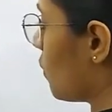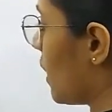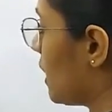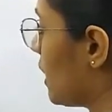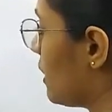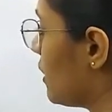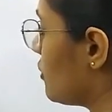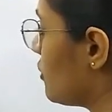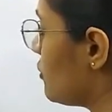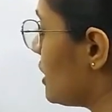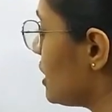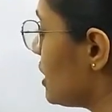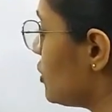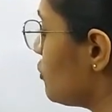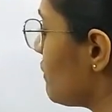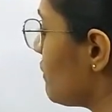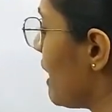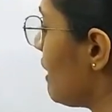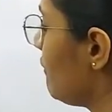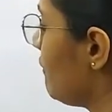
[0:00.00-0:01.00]

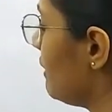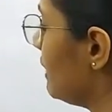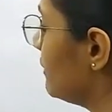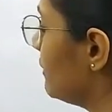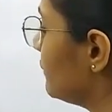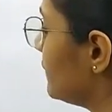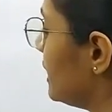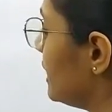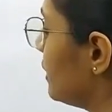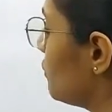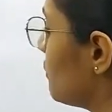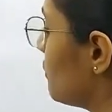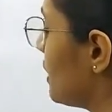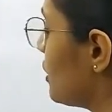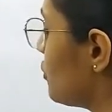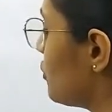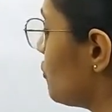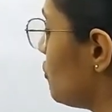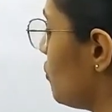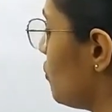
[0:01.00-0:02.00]
112 is
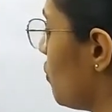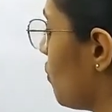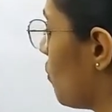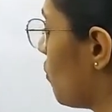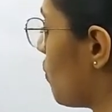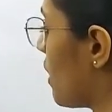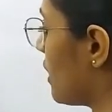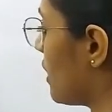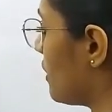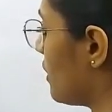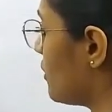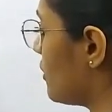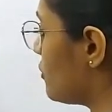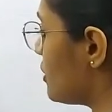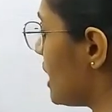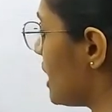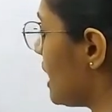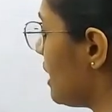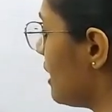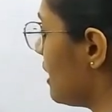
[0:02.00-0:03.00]
equal to
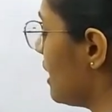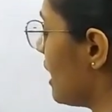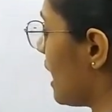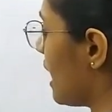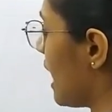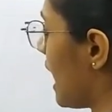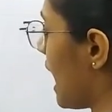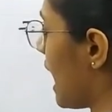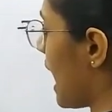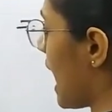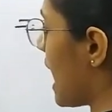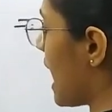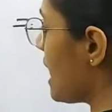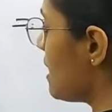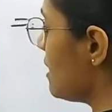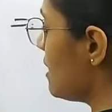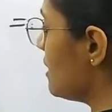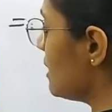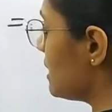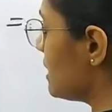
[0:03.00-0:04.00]
100
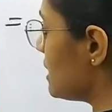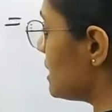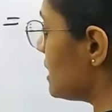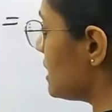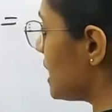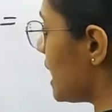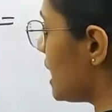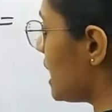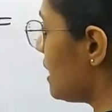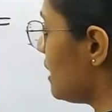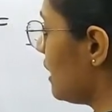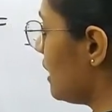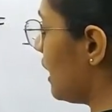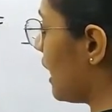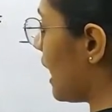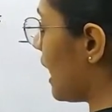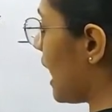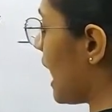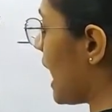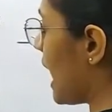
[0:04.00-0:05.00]
add 10
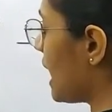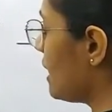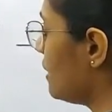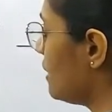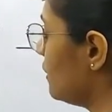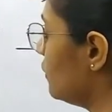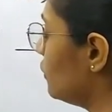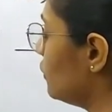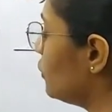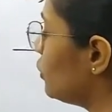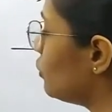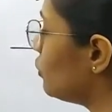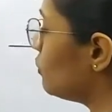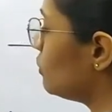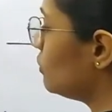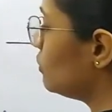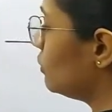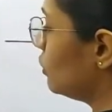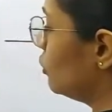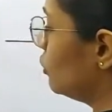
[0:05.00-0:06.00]
add 2.